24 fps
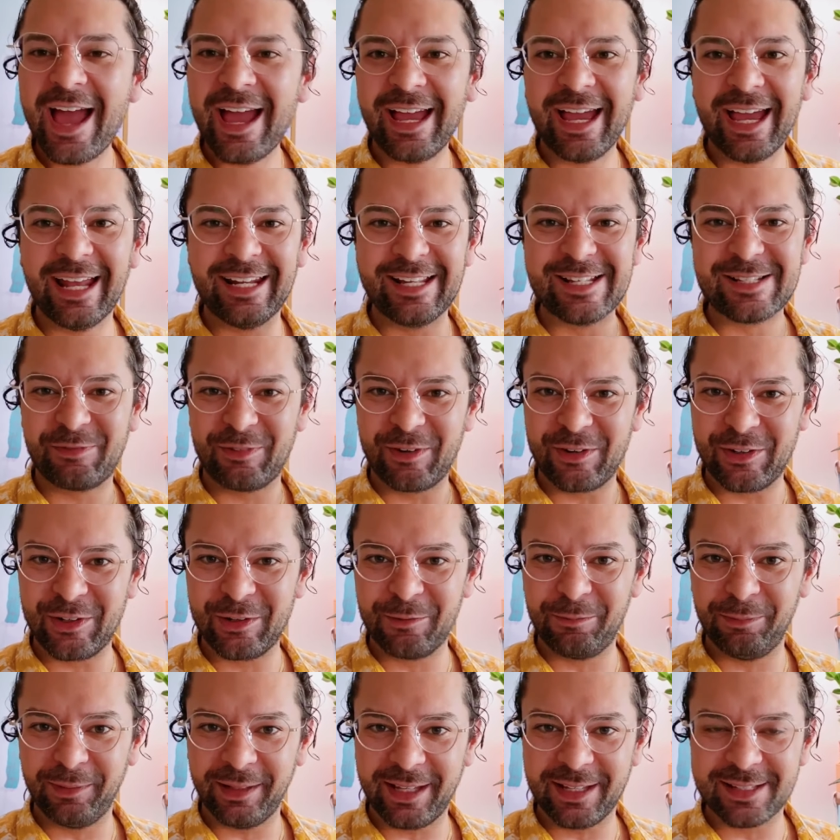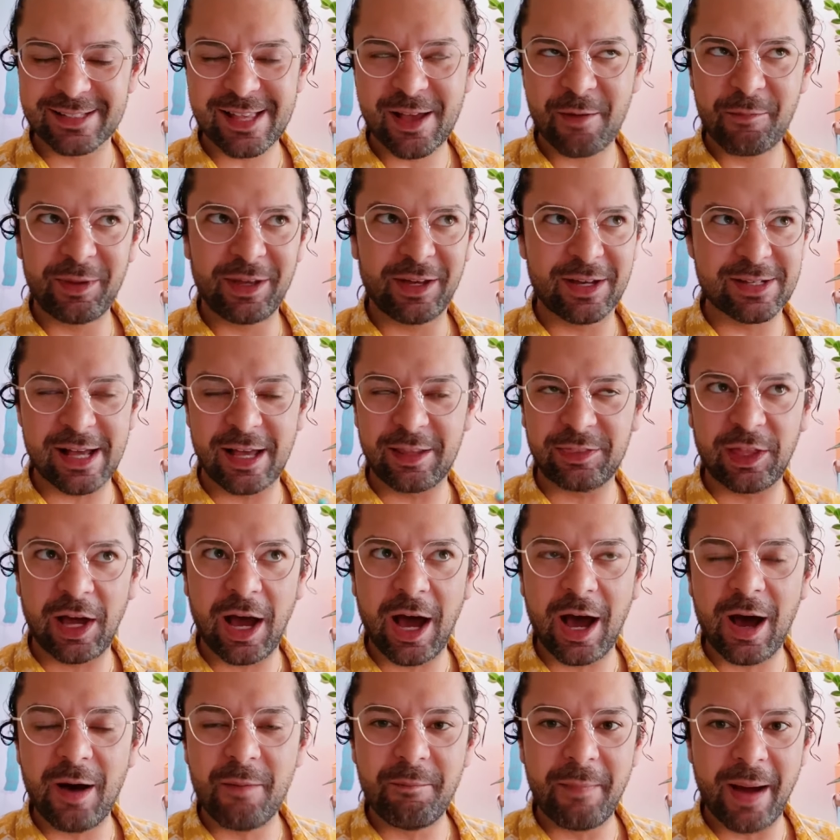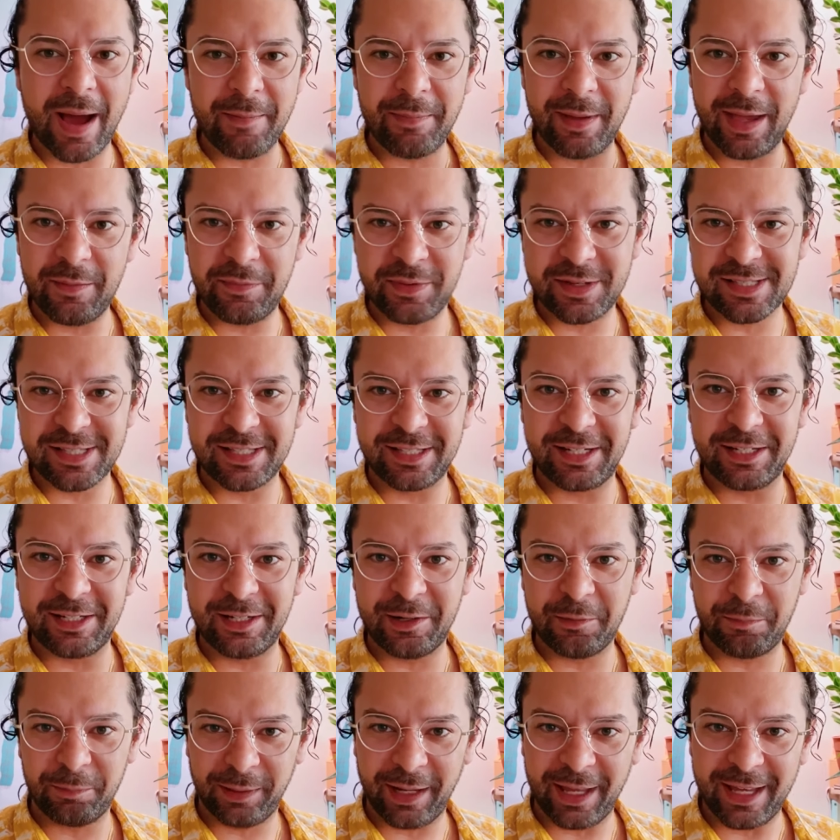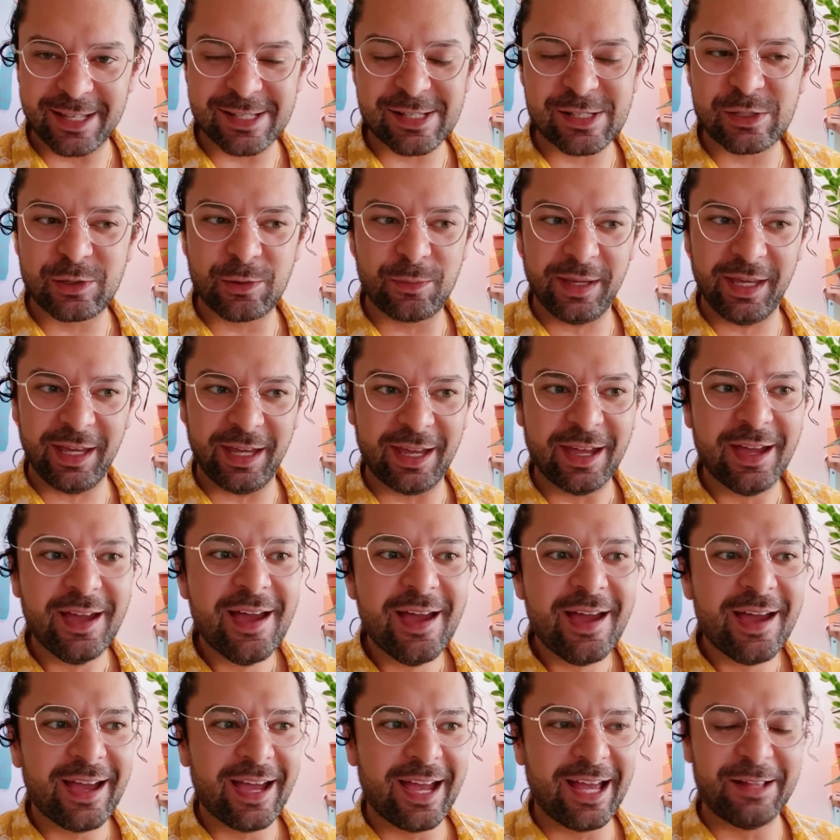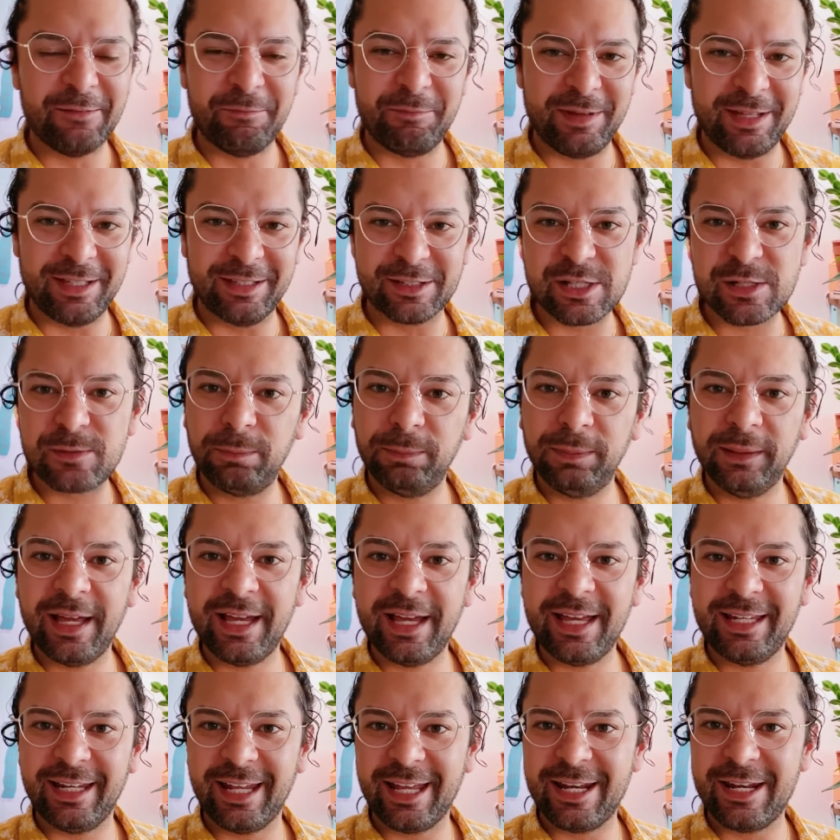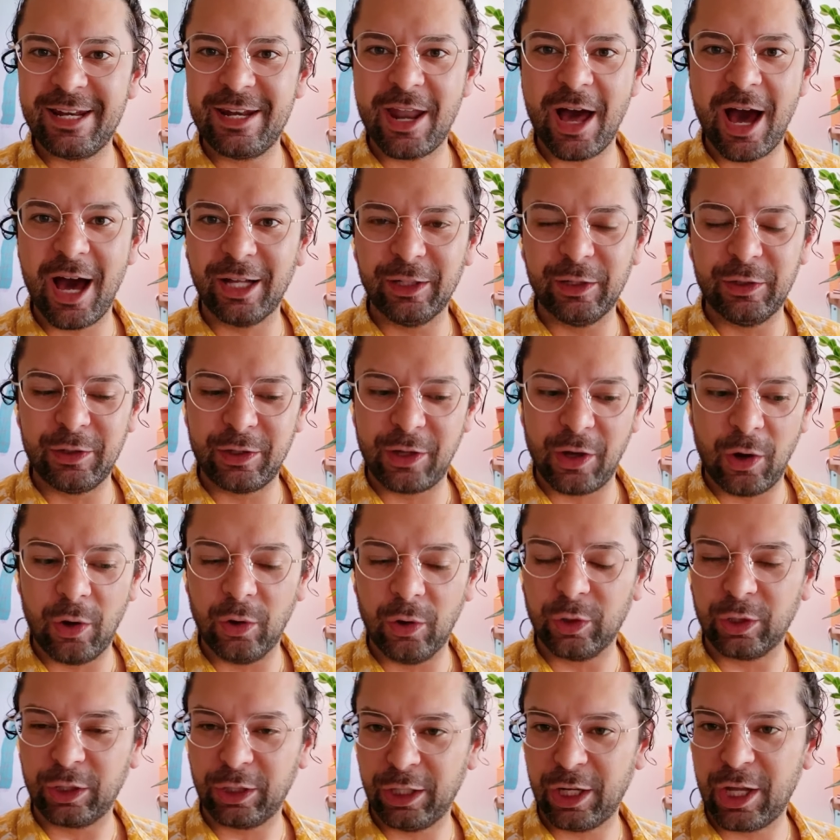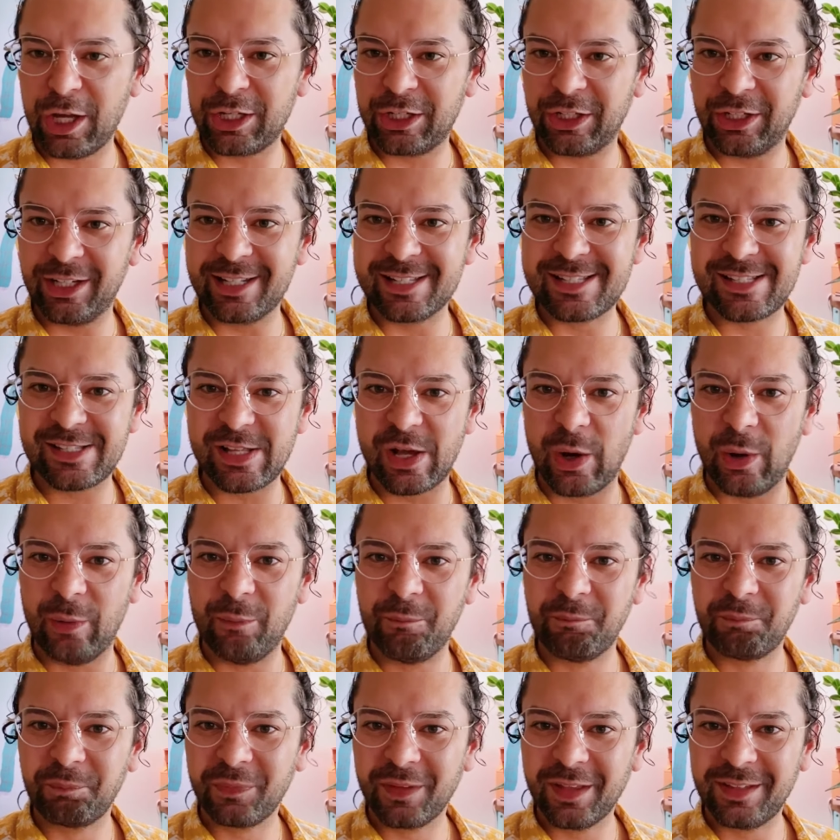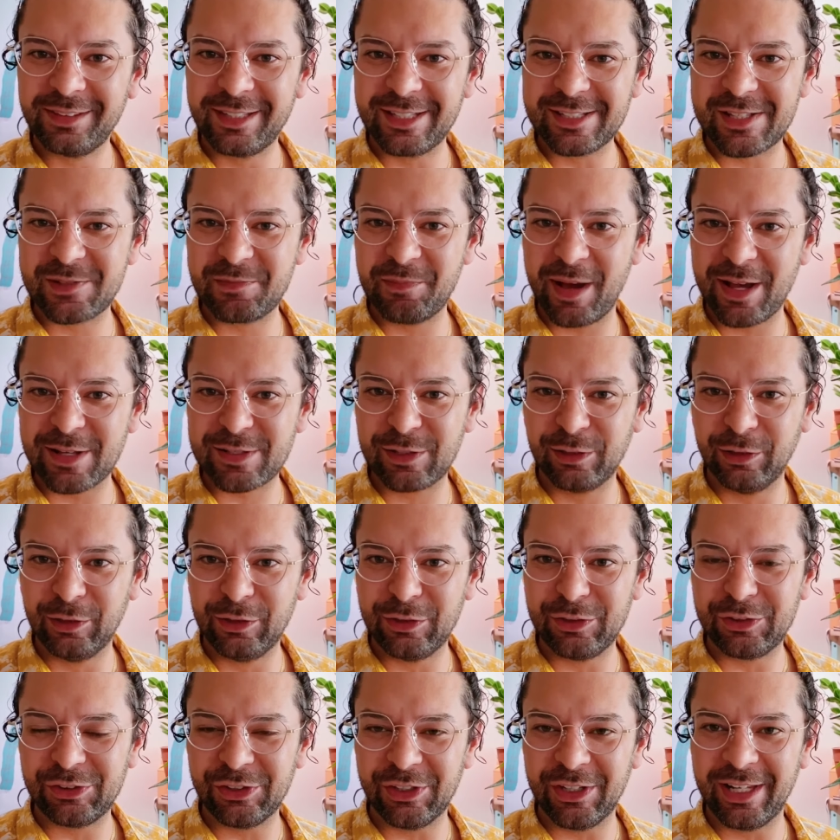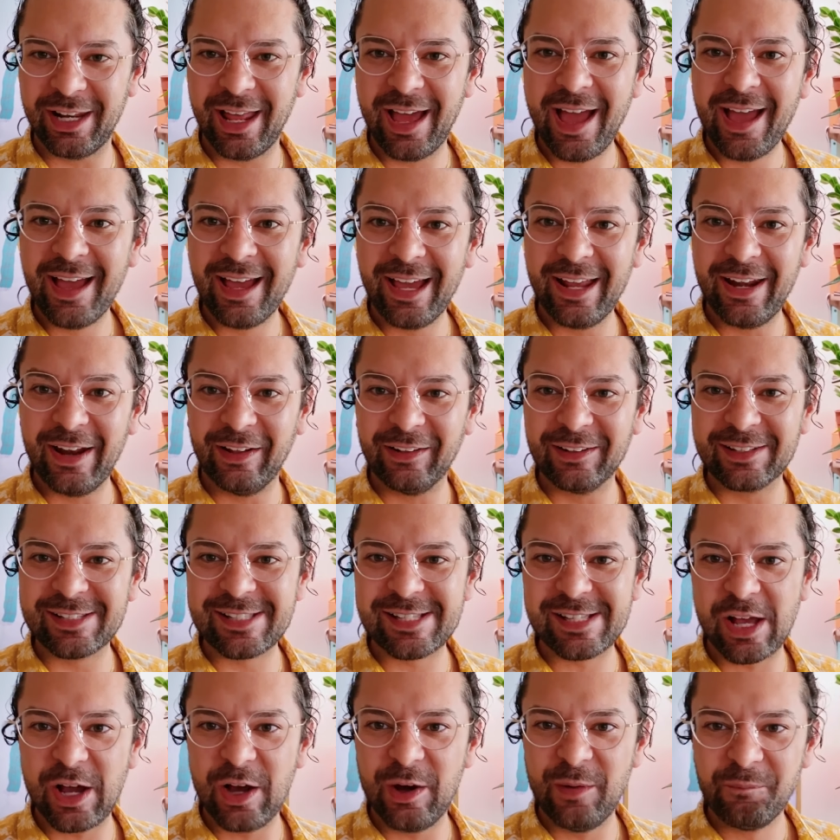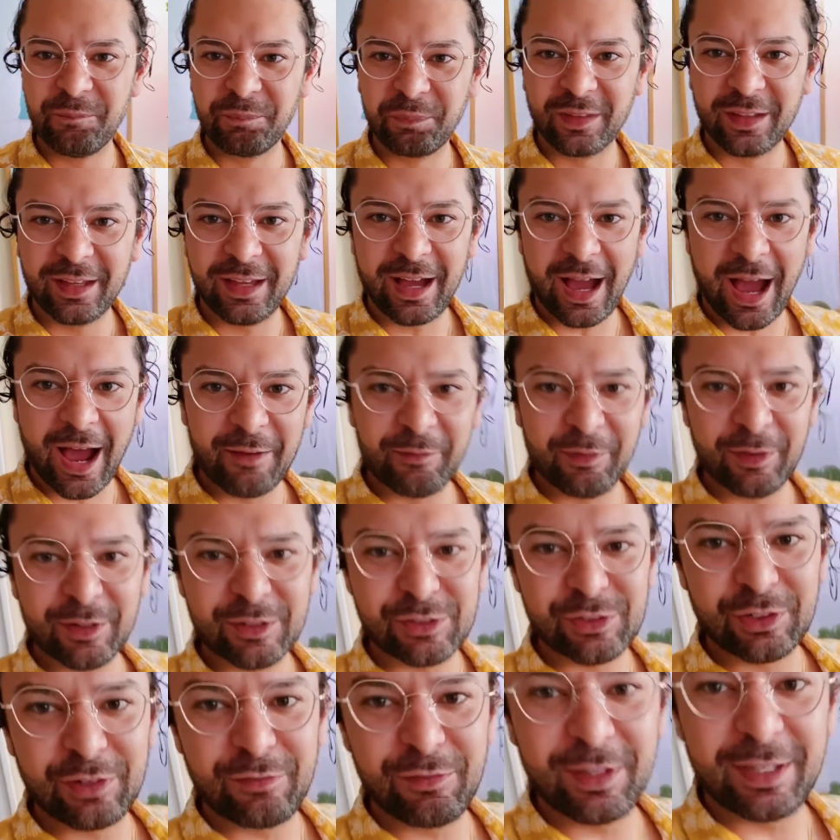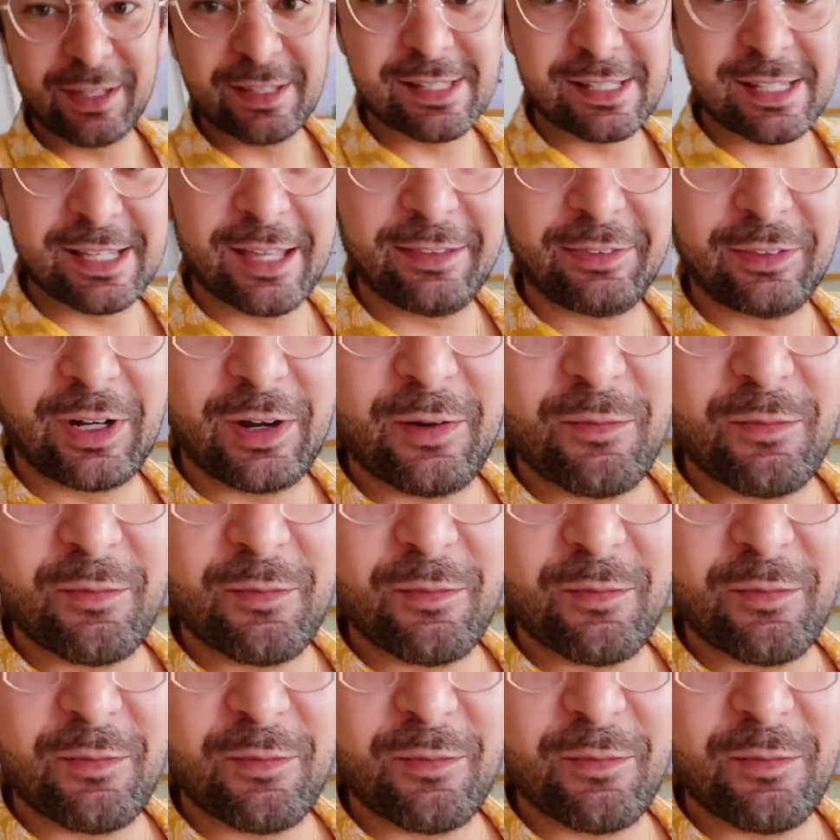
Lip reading: and it's for your plants because I thought my babies needed a place to be and be displayed and not look all cluttered. So this is my solution. And also, I'm not sure if you can see it there,